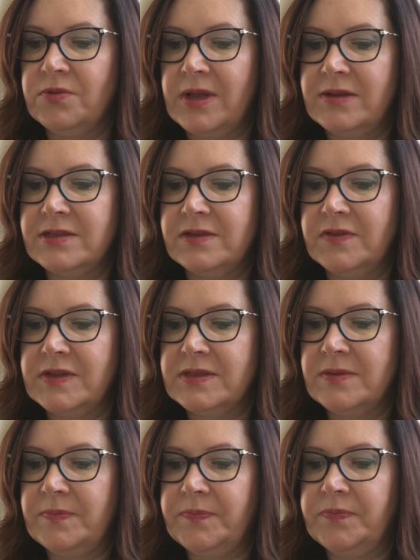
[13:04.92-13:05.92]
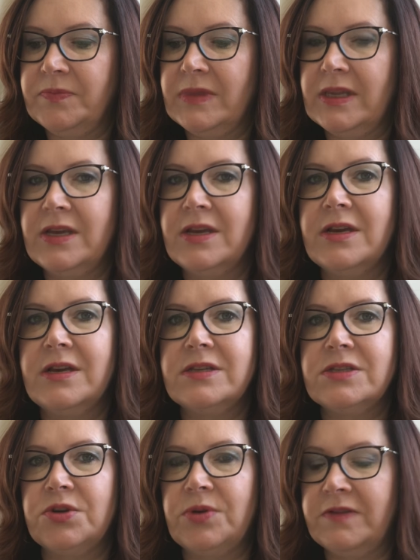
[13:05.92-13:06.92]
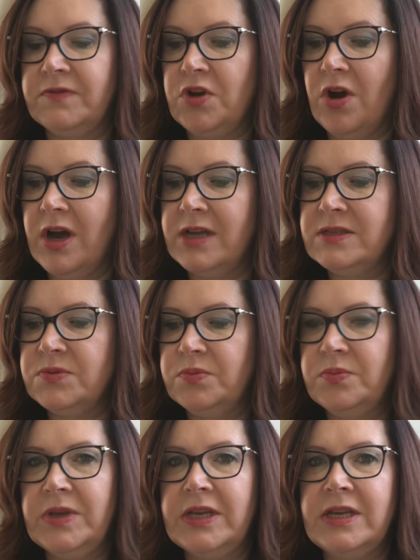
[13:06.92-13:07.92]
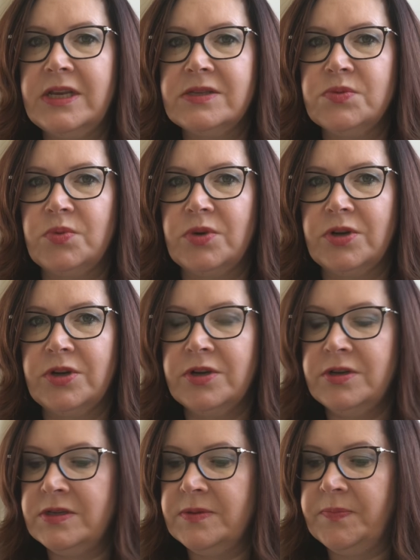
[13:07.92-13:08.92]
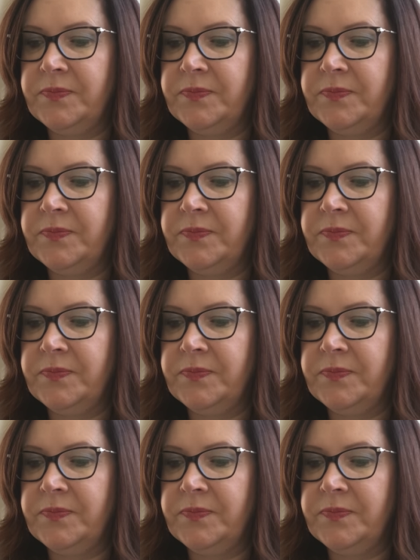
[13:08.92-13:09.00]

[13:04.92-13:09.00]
for relativism. So if God's in his word